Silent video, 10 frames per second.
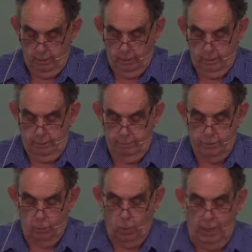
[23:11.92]
There is a
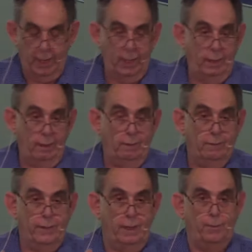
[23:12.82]
way
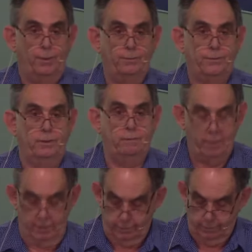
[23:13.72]
that a person
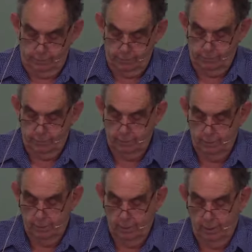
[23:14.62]
dresses
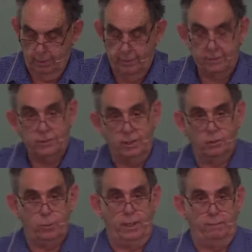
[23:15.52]
that sends
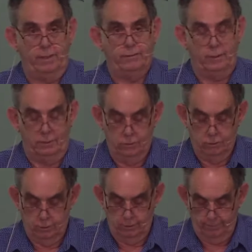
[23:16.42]
one
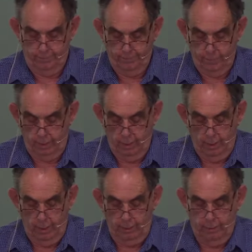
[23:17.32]
message.
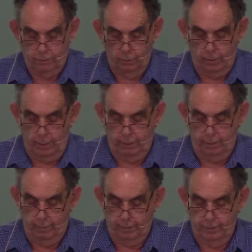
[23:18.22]
And there's a way that a
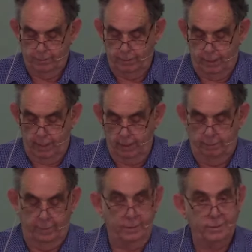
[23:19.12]
person can
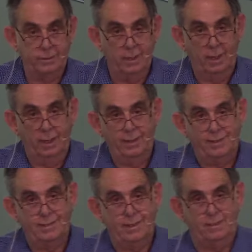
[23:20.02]
dress that
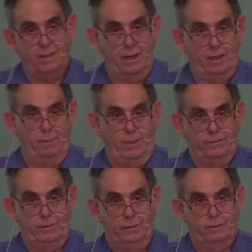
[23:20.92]
sends another
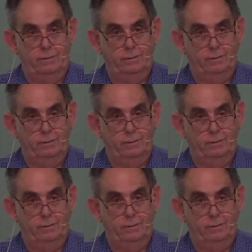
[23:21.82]
message.